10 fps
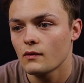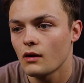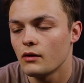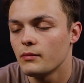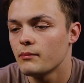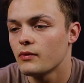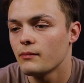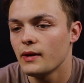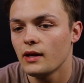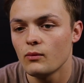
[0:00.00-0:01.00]
I remember,
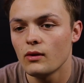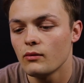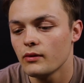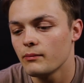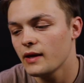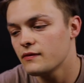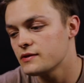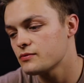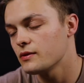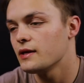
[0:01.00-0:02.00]
while we made
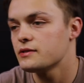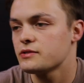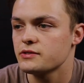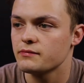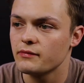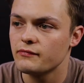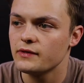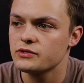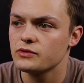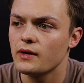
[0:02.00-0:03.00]
this relationship
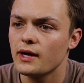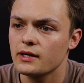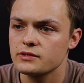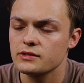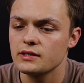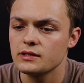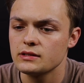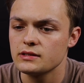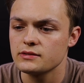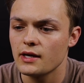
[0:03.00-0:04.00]
official, I actually
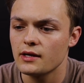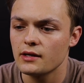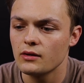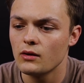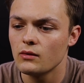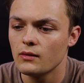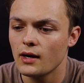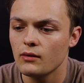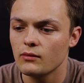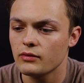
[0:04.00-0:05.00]
decided to go
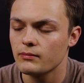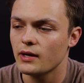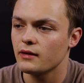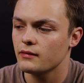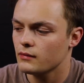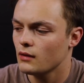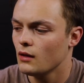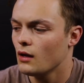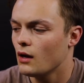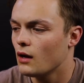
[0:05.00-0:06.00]
out with my
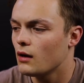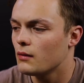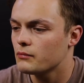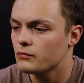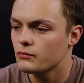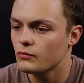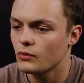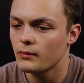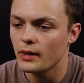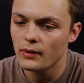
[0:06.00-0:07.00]

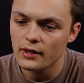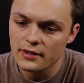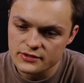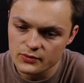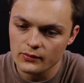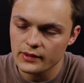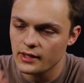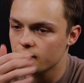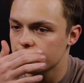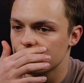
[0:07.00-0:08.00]
one of my buddies. We went
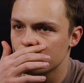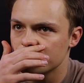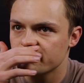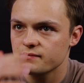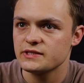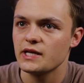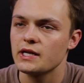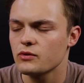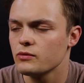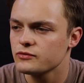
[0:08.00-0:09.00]
out to
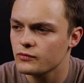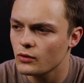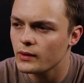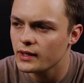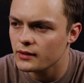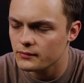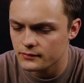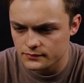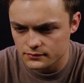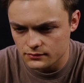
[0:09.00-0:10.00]
Santa Cruz for a week,
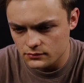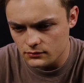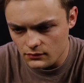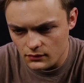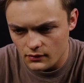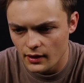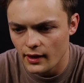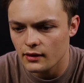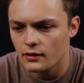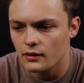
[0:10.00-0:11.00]

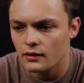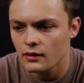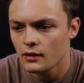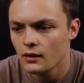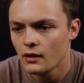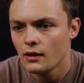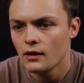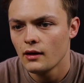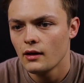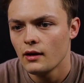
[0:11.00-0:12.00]
and
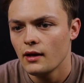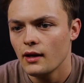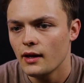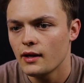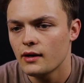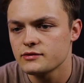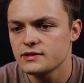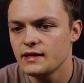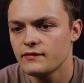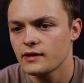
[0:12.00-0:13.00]
I was
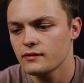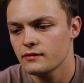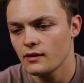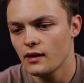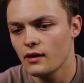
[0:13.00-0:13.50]
leaving